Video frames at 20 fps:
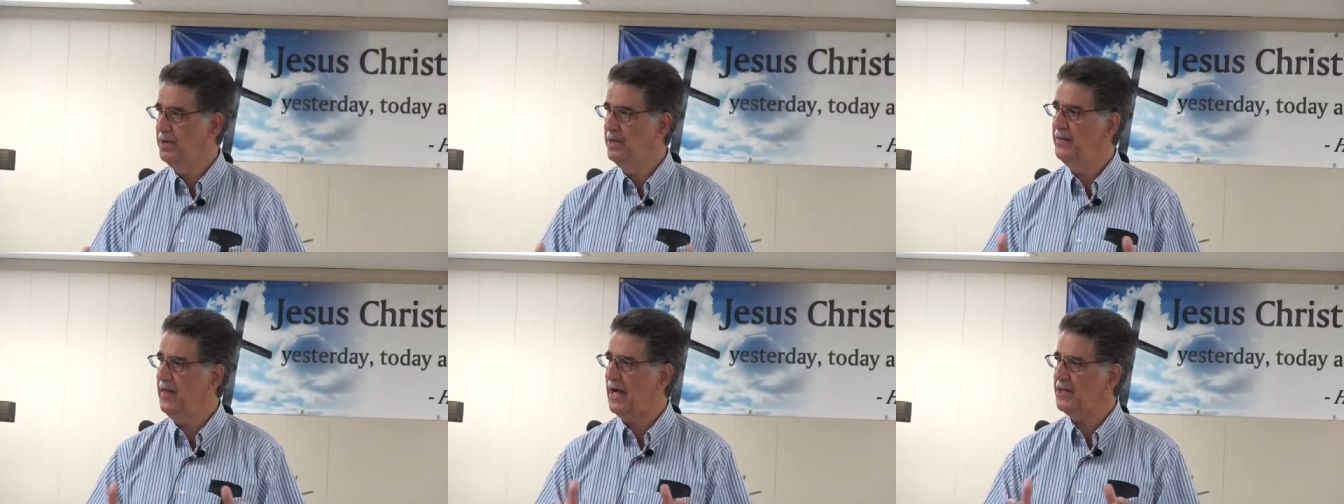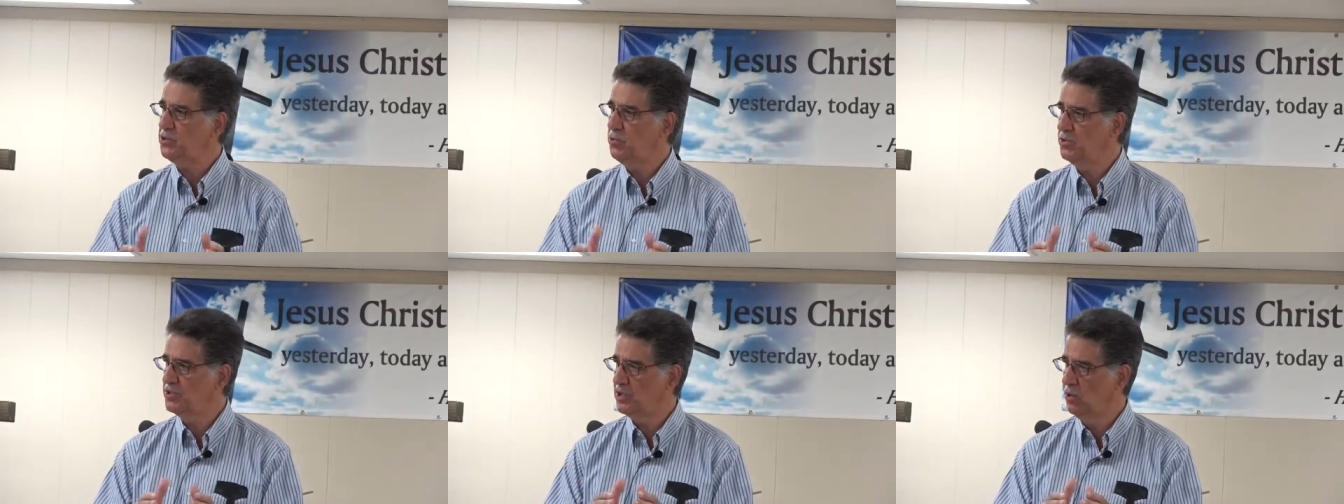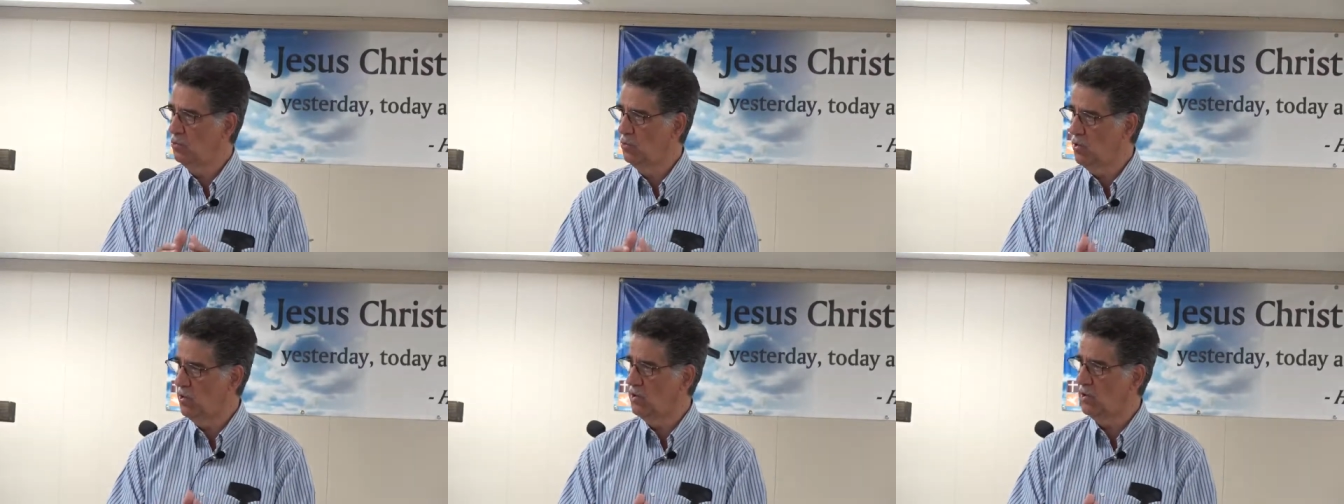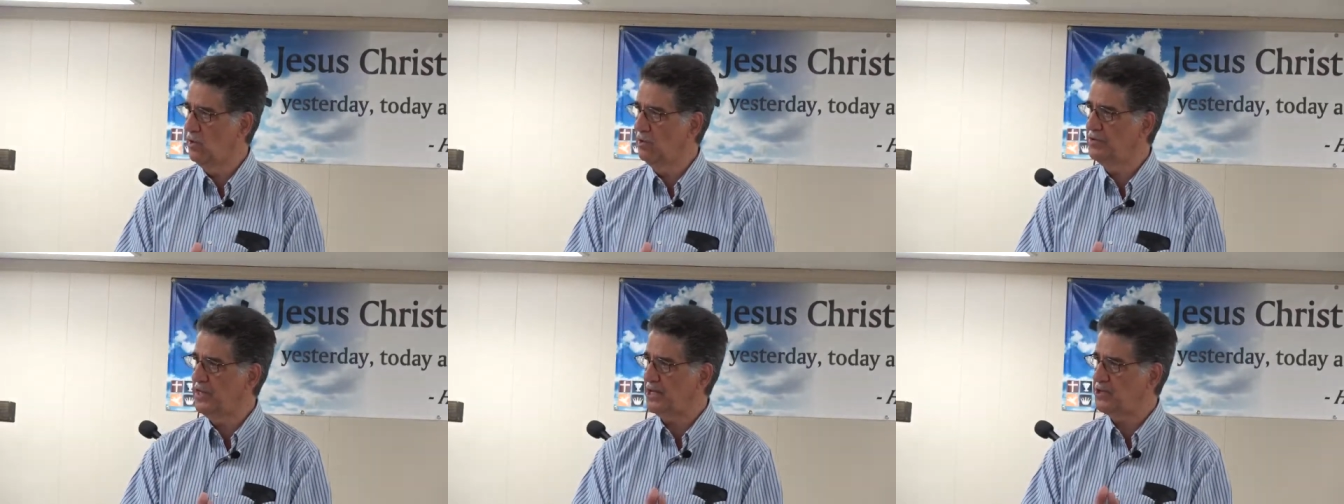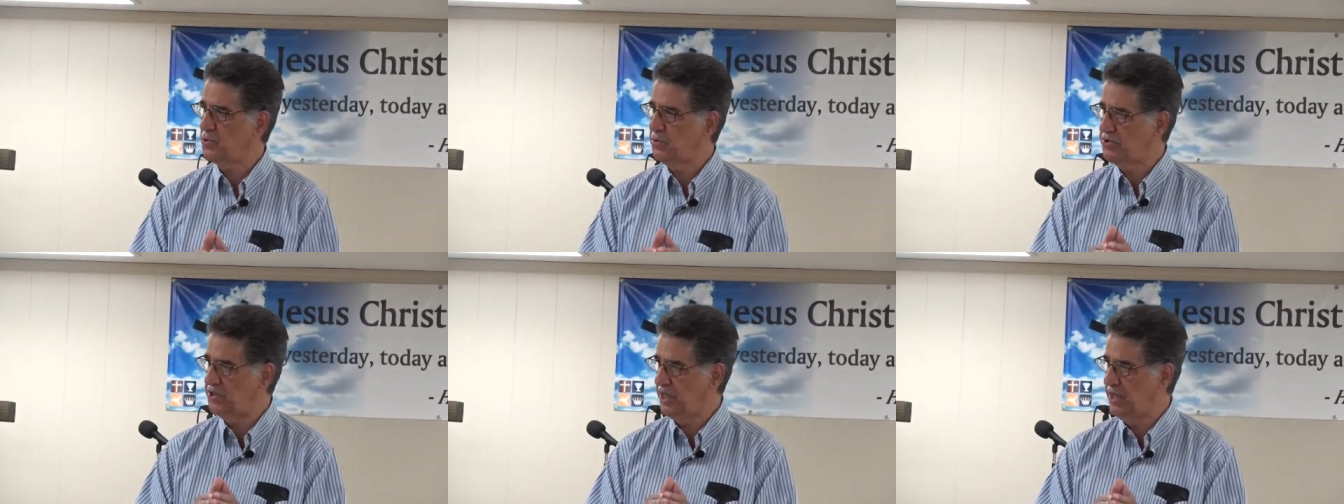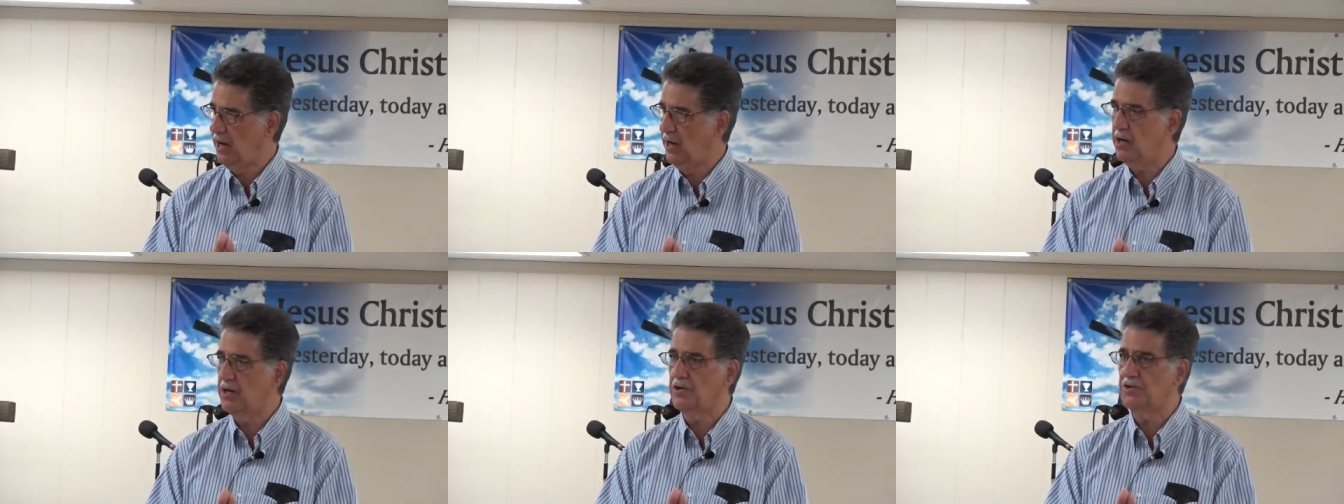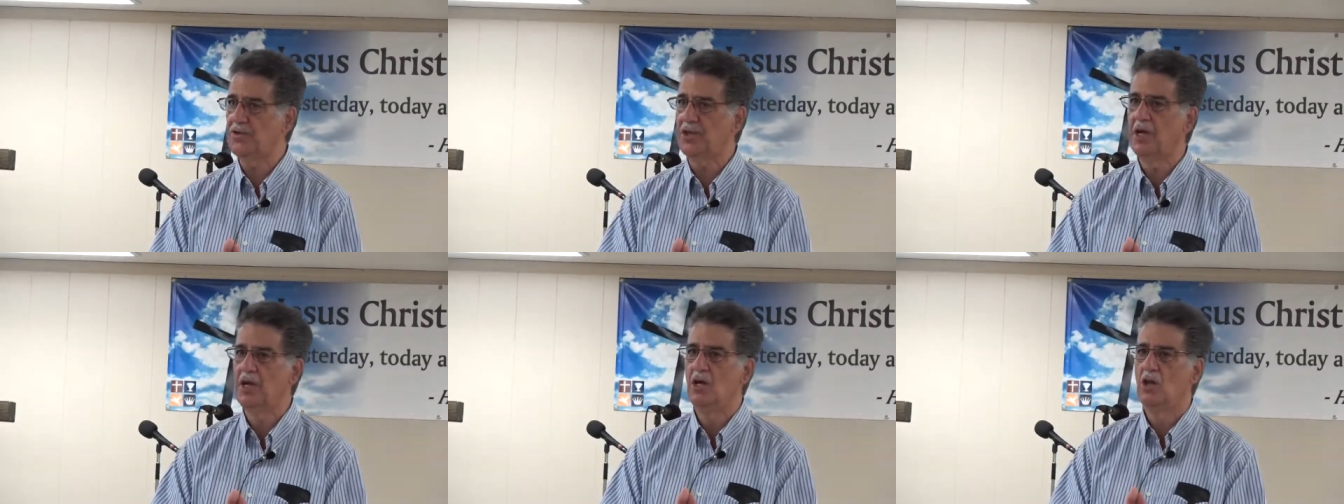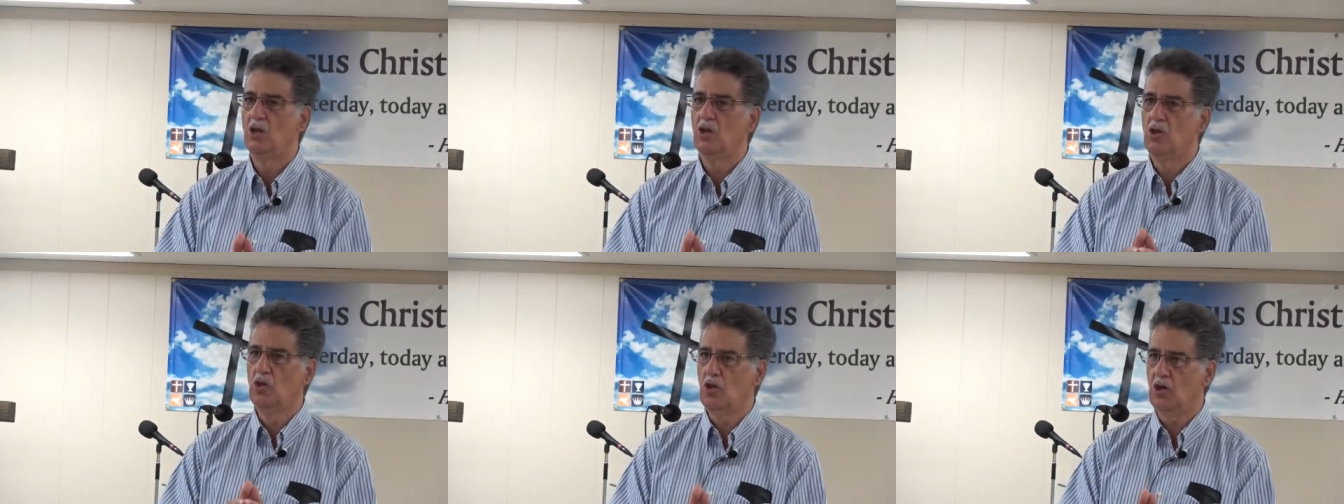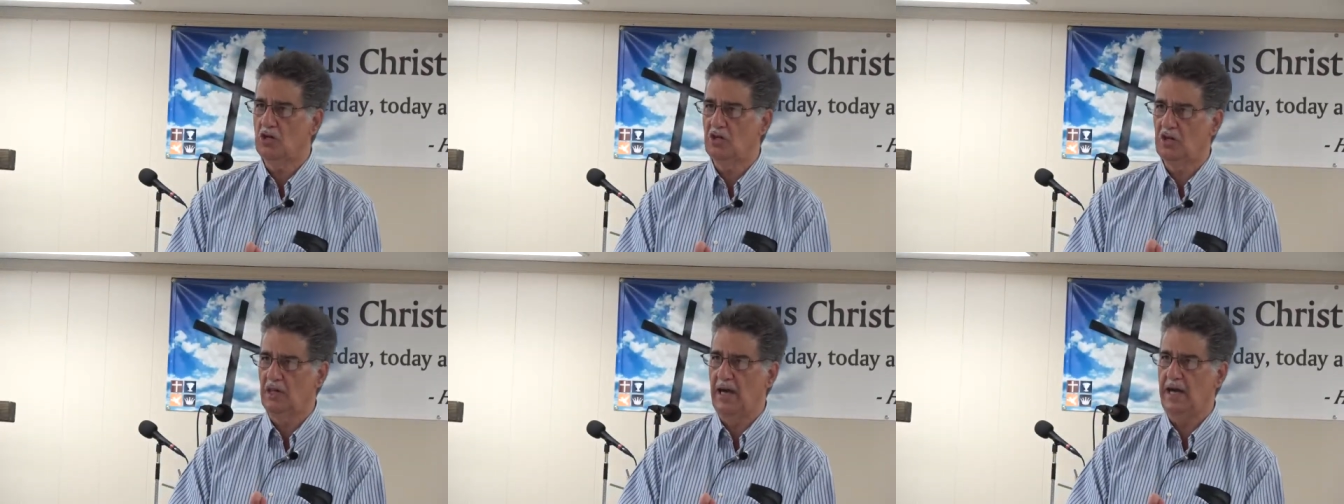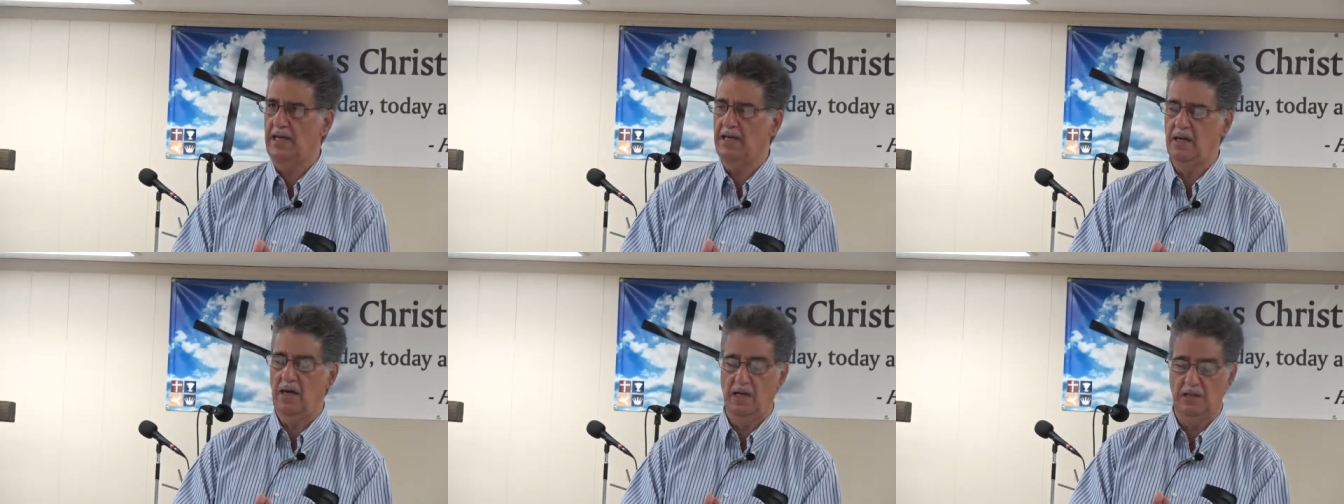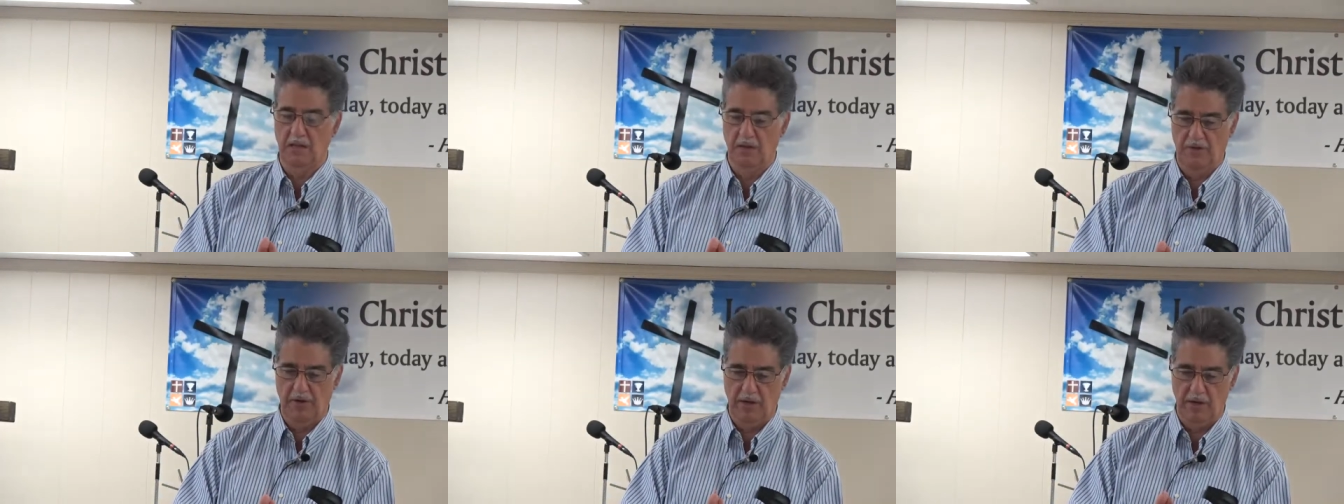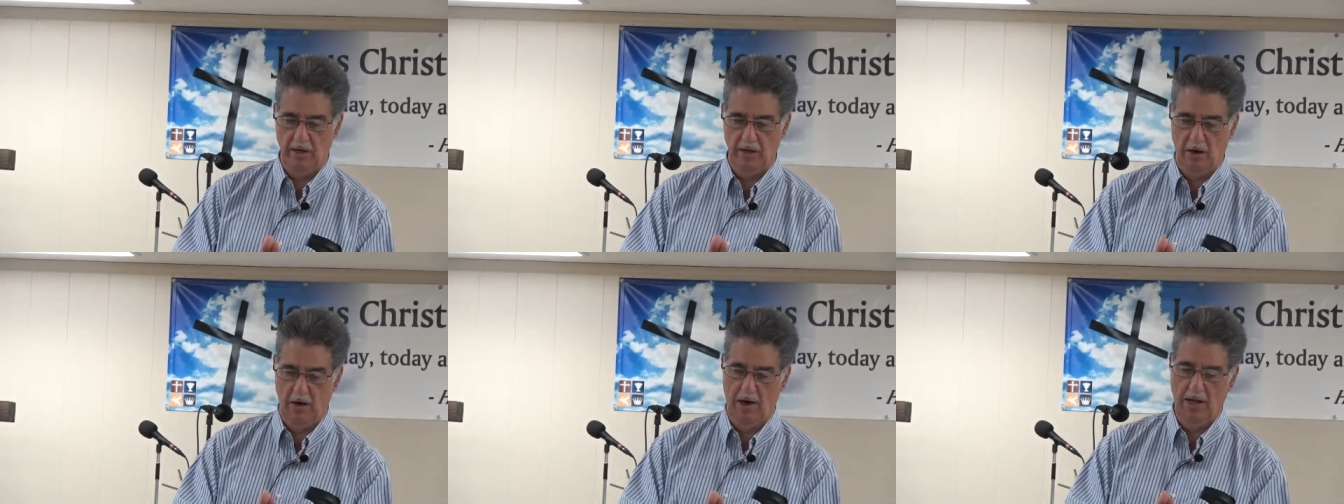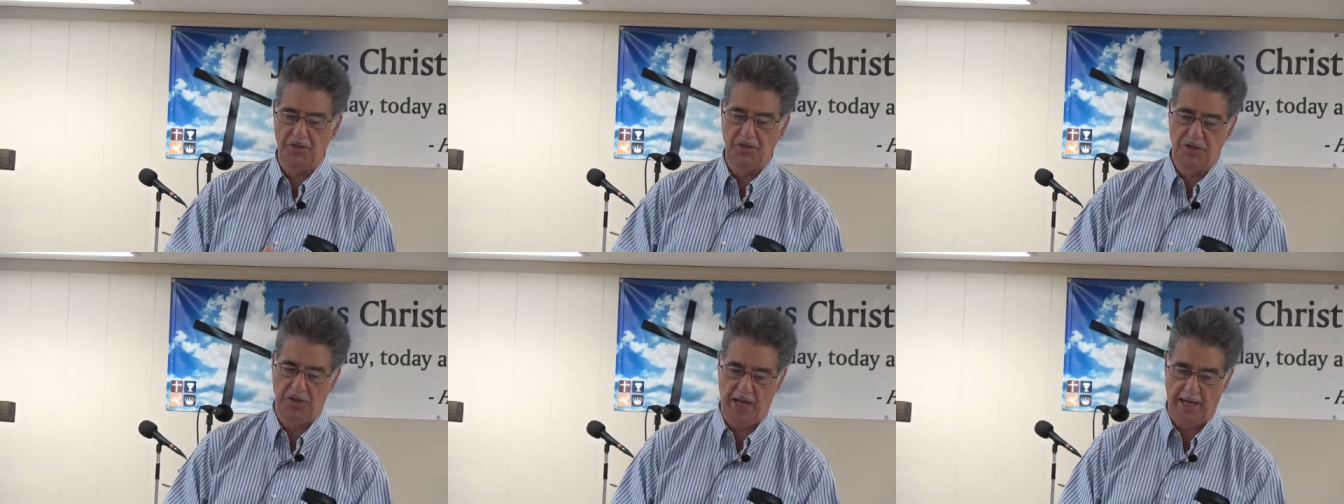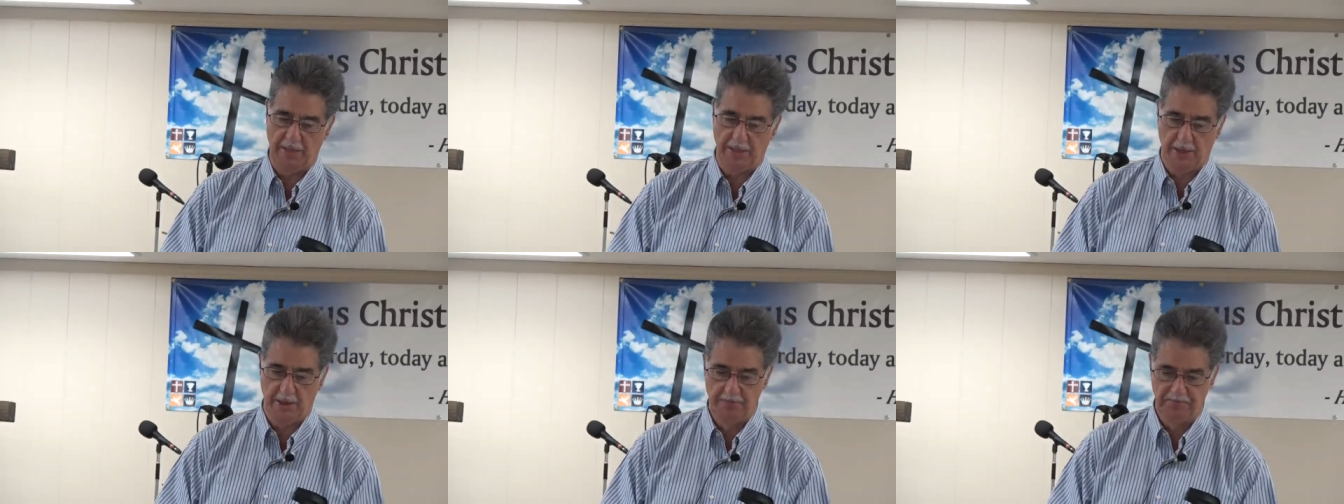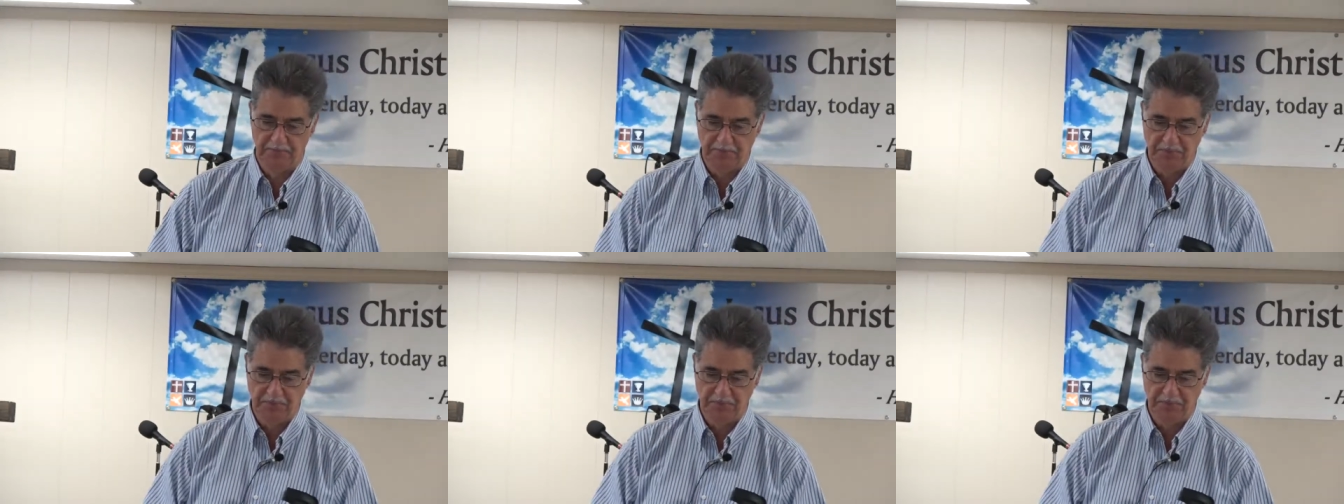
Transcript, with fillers: And that's what the world, that's what the earth looked like at the very onset